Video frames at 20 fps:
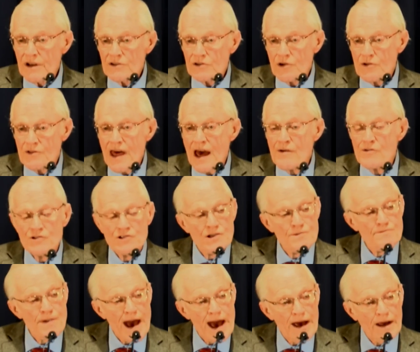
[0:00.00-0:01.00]
So that was the
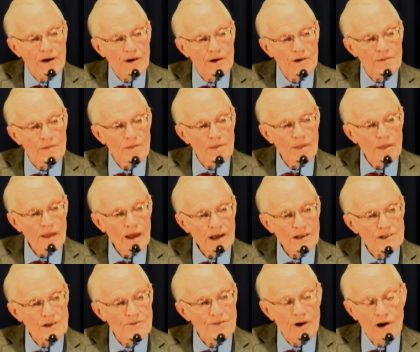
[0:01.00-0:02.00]
pattern at
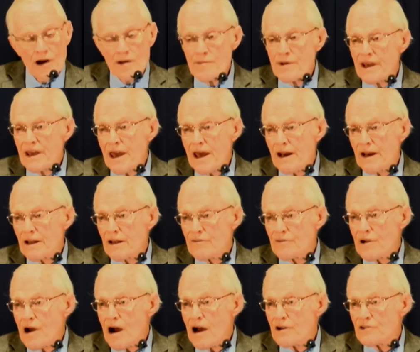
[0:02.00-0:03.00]
the very beginning of
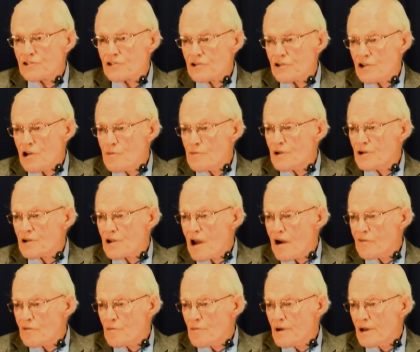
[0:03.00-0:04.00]
God's human
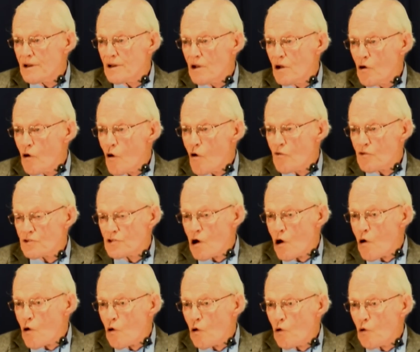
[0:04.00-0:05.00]
government over the
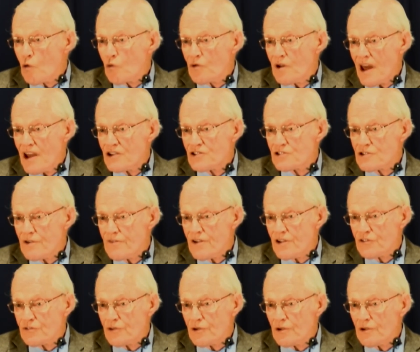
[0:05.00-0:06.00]
whole nation of
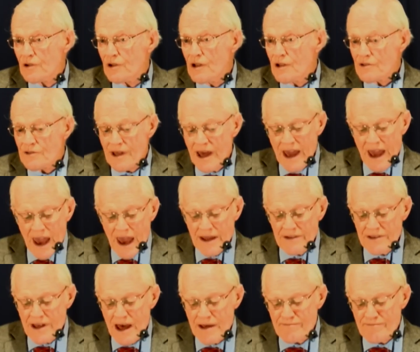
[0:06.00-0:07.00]
Israel. They
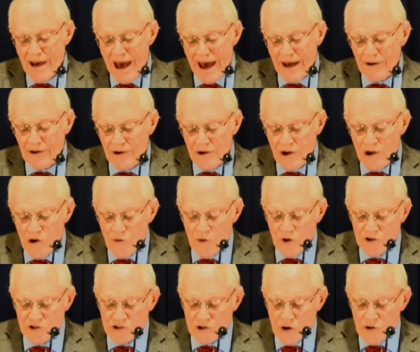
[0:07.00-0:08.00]
had that pattern
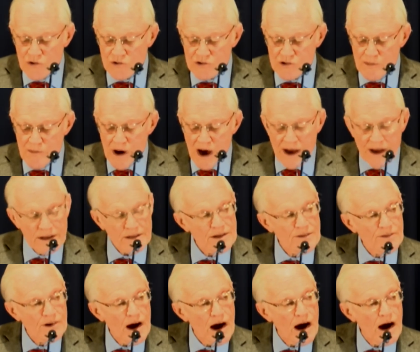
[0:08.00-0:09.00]
which shows the mind
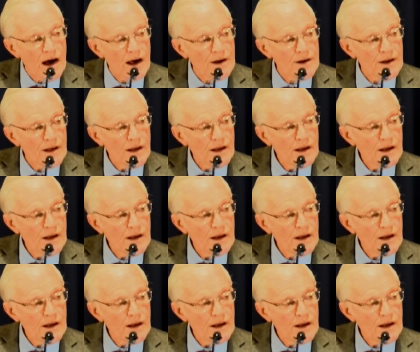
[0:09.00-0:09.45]
of God.